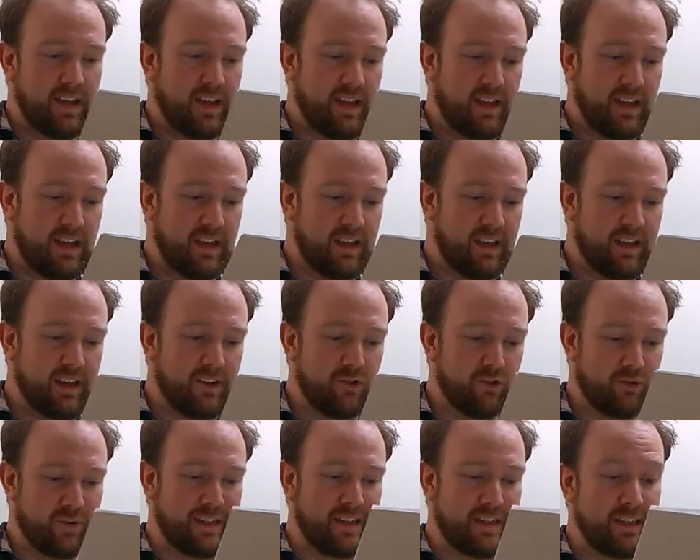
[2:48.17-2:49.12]
and a
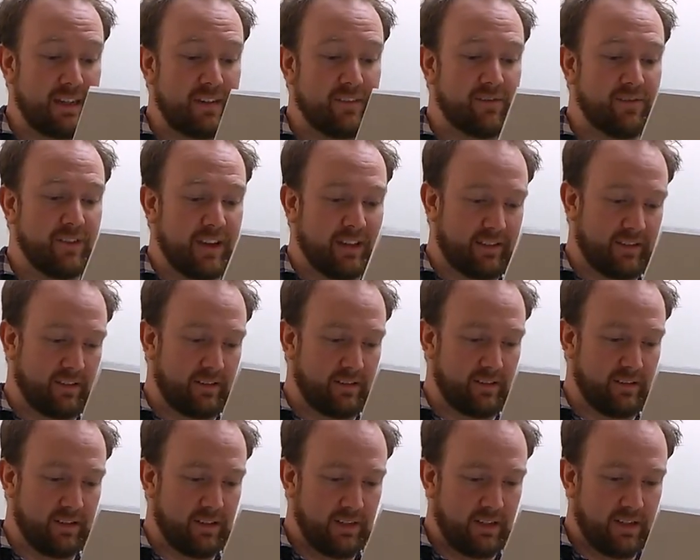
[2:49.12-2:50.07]
drinking
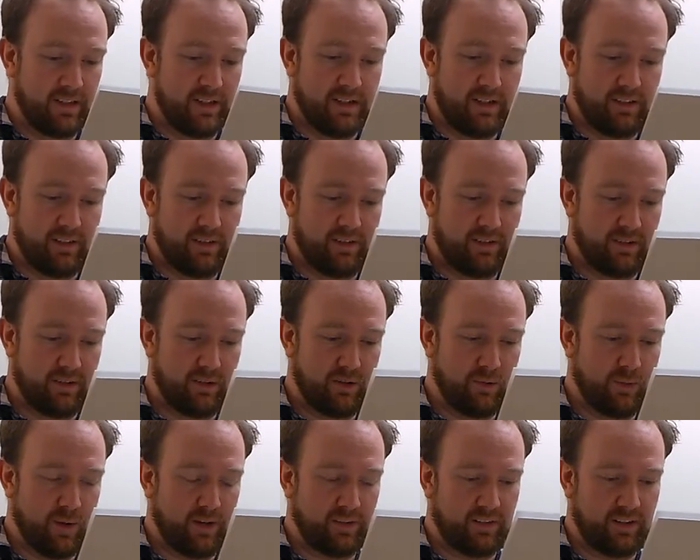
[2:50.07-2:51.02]
vessel. So
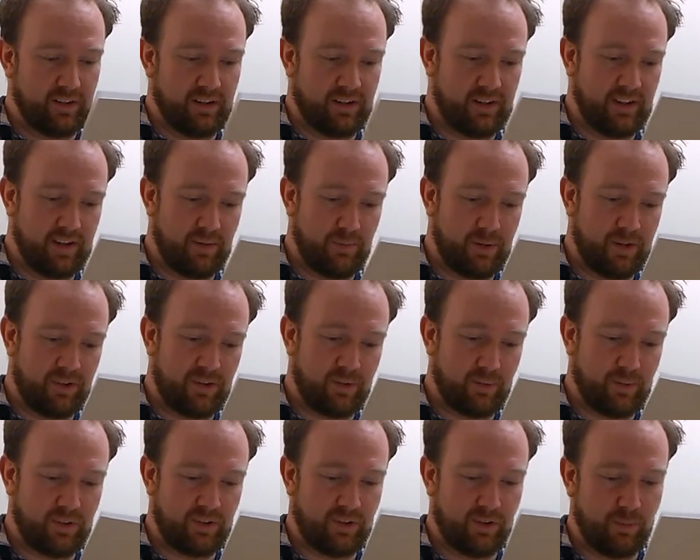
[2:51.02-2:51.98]
wash the airtight pitcher
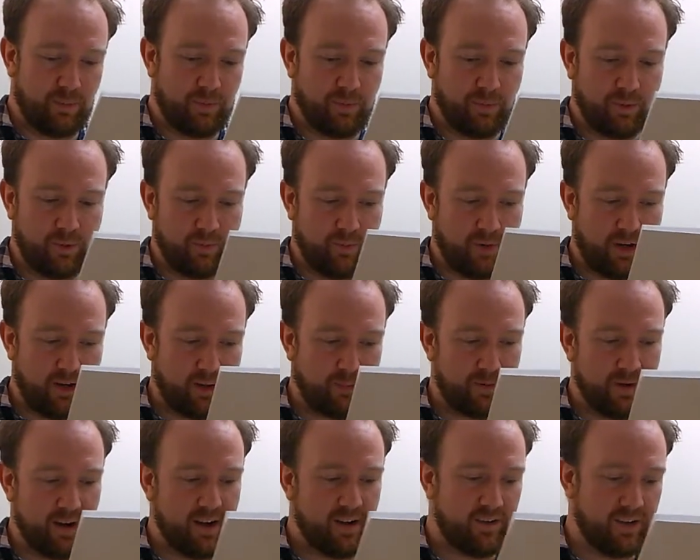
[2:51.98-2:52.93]
with soap and warm water
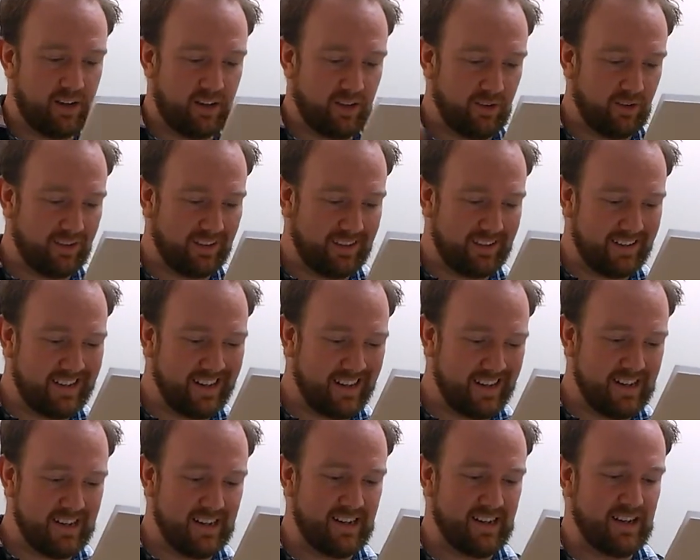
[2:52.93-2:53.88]
prior to use.
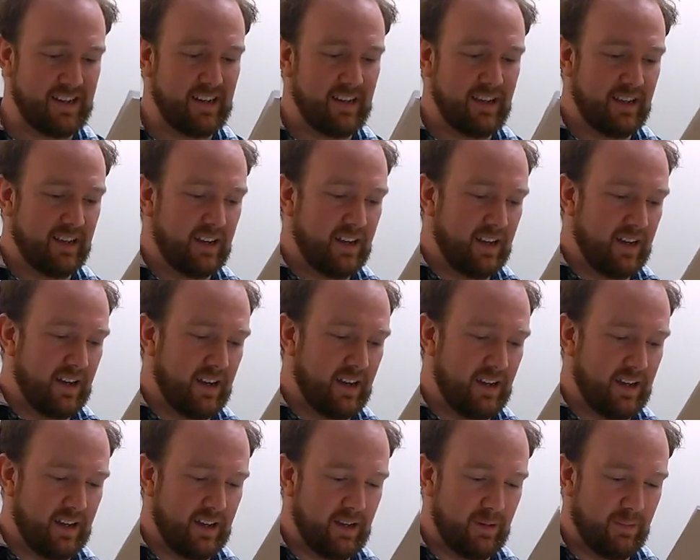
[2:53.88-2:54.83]
Done!
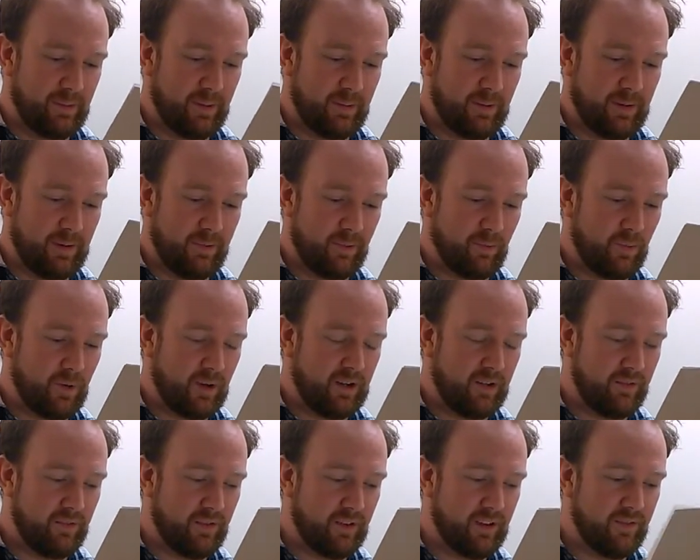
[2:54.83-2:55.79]
Prepare with water
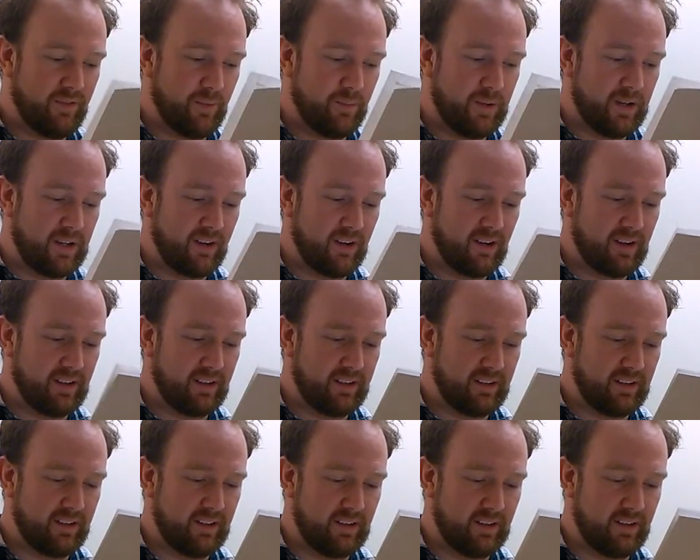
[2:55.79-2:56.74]
free of impurities.
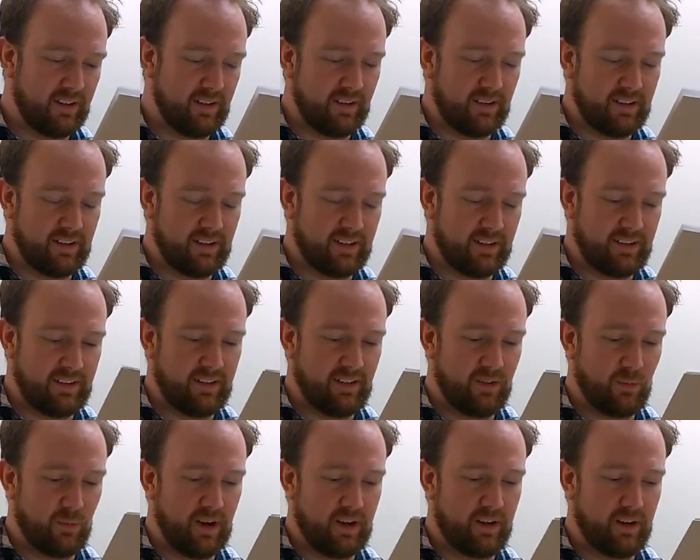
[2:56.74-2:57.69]
Consider using
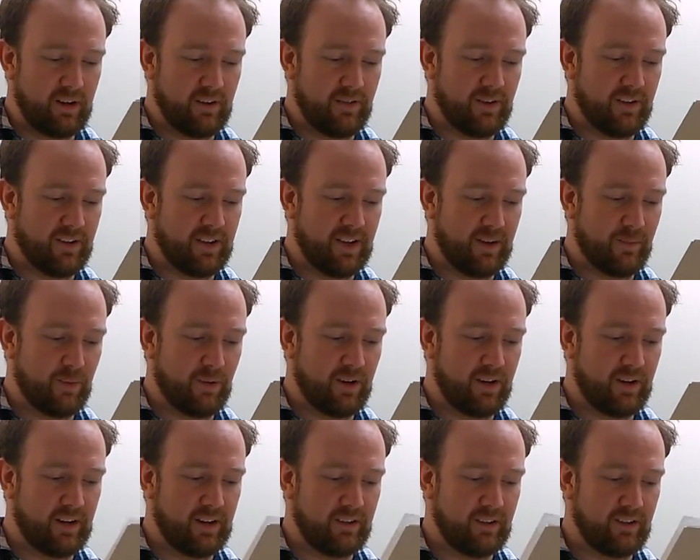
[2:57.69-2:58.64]
distilled water if your tap
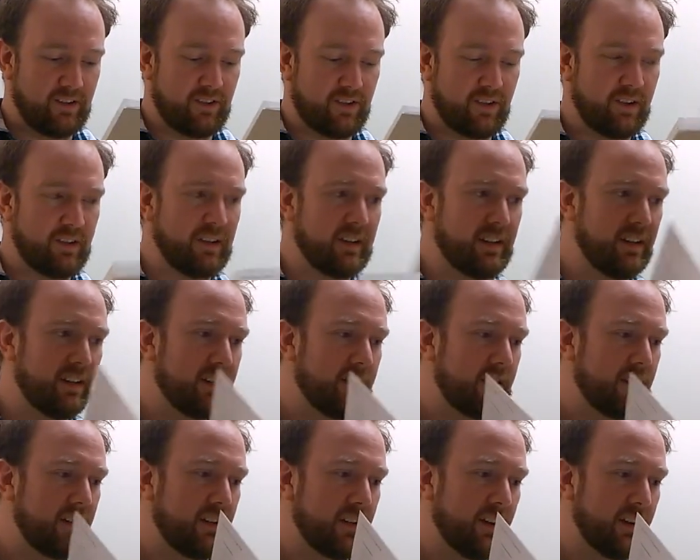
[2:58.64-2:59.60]
water has a strong
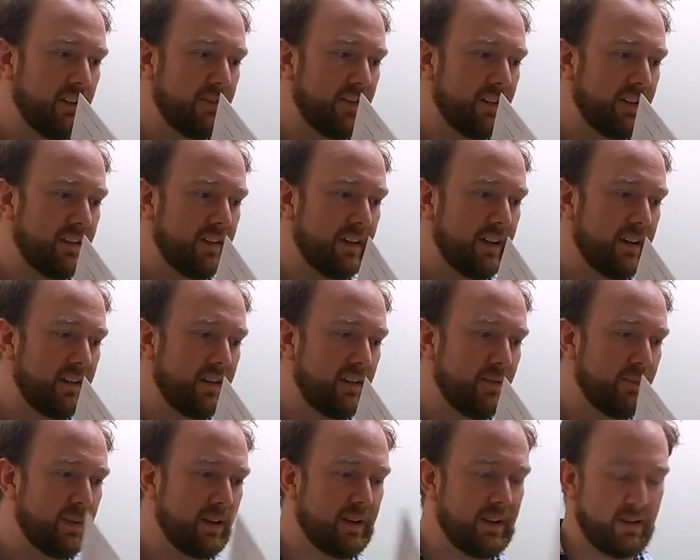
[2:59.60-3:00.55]
taste. I live in
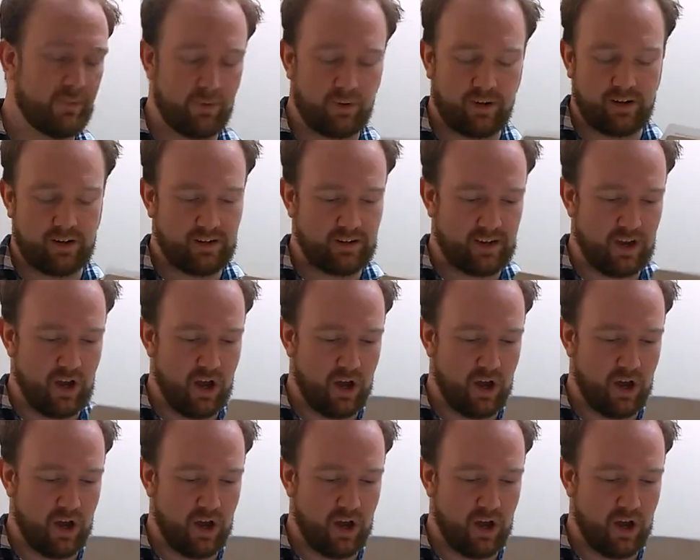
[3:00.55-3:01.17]
Seattle. My tap water does